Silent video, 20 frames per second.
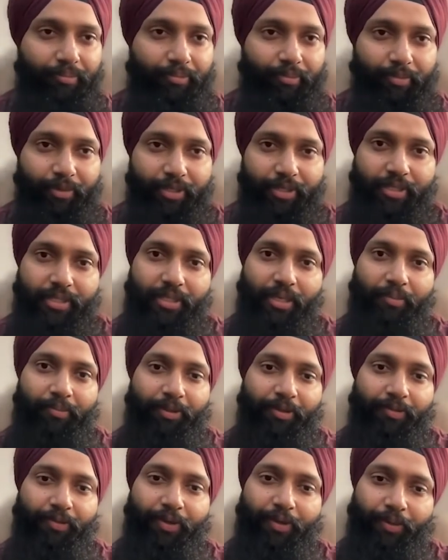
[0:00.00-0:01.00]
This is
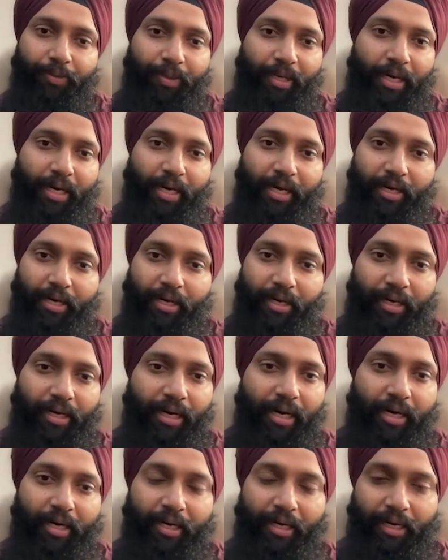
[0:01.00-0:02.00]
something we do in
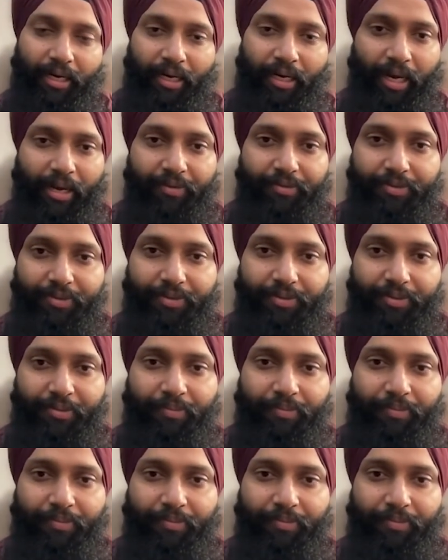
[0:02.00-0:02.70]
our daily lives.